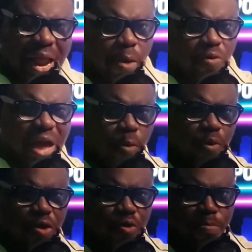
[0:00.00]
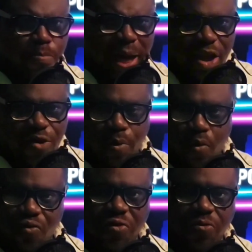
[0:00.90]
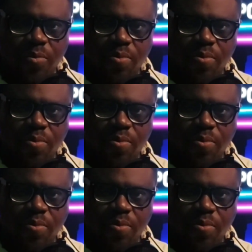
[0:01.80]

And that was how we could manage both.